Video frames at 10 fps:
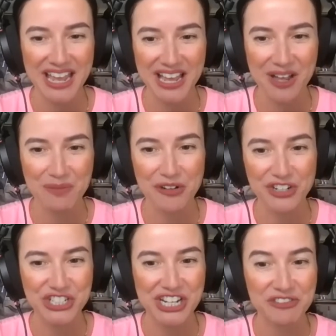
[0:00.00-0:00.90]
um, are a
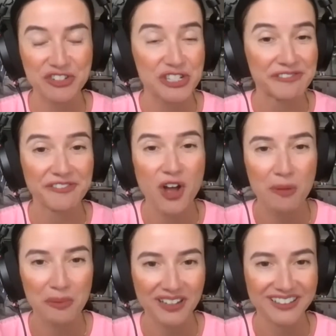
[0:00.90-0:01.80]
generative
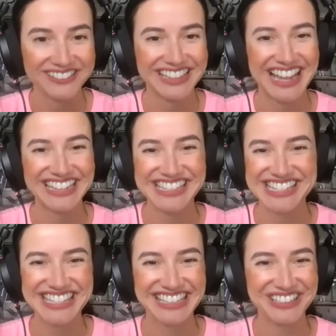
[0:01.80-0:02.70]
farmer
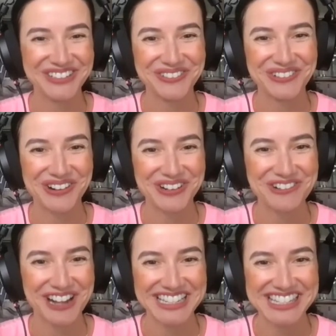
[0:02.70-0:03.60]
and you are
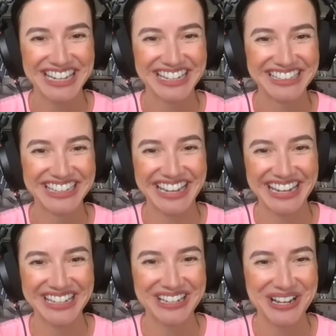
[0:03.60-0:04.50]
creating
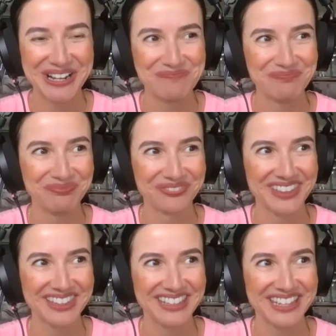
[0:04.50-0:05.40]
a um,
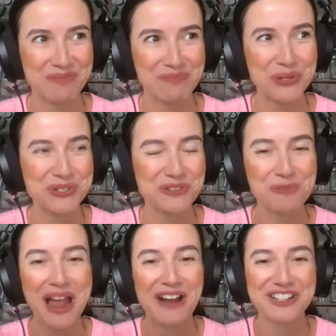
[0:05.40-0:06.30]
a beautiful
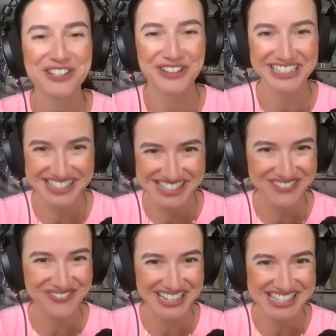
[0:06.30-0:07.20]
paradise
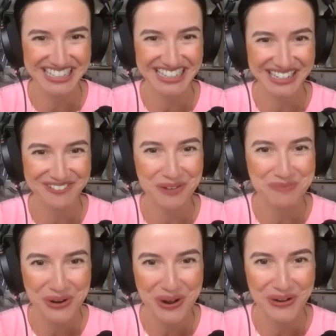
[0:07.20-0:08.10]
basically from
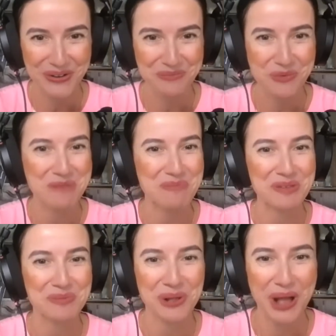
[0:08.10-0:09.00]
your home where
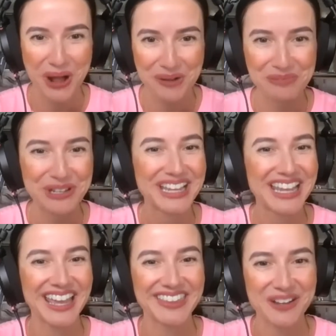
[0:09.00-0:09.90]
people come
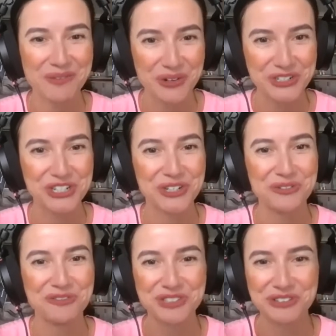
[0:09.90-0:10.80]
and they watch
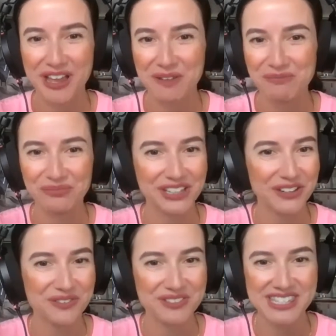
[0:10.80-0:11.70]
you um, you
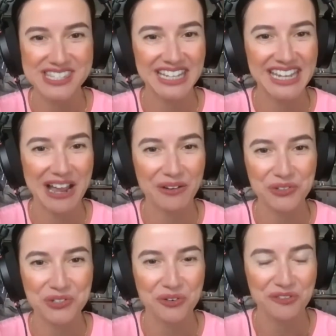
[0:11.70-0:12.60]
know see how you
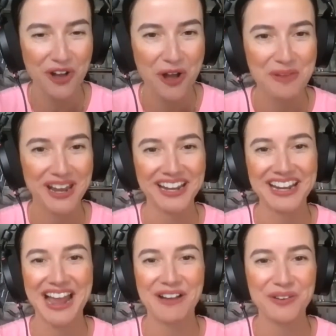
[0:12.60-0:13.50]
do your farming
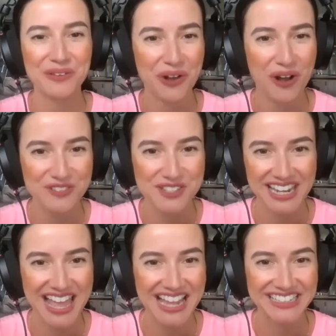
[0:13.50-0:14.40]
how you look after the
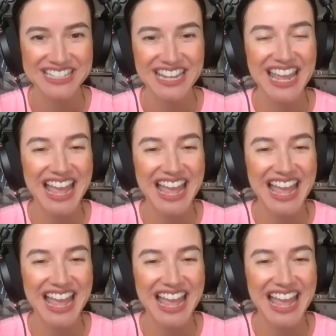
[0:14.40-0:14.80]
land